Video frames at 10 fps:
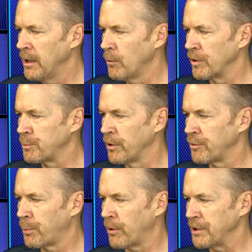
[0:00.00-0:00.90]
which puts
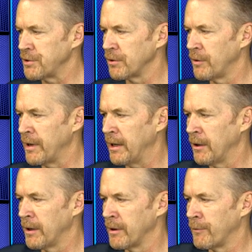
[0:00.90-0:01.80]
pressure on the
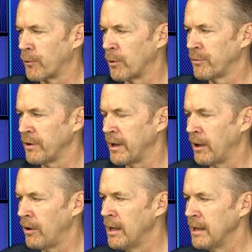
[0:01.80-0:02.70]
area that forms the
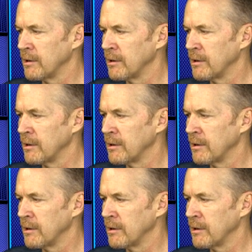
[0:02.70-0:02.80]
nail,